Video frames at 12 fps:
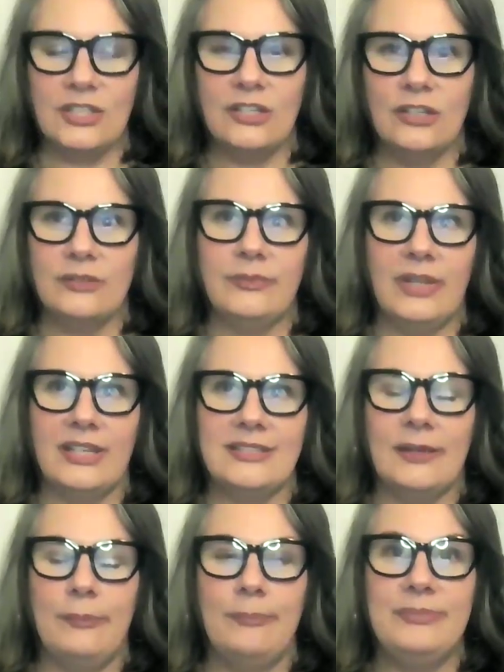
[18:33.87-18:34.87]

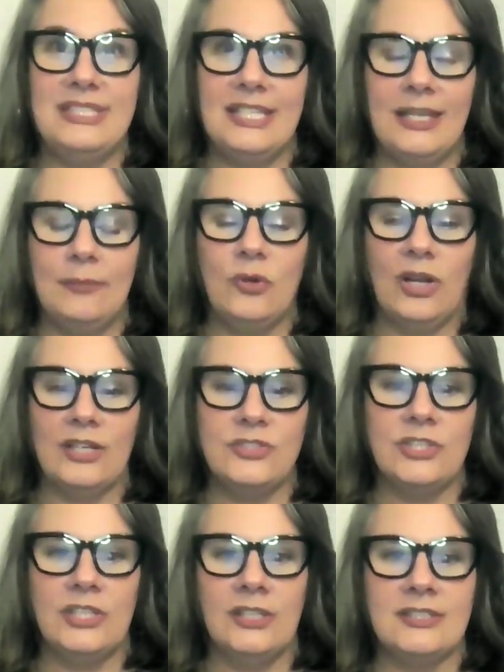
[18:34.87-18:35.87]
it's a deep question.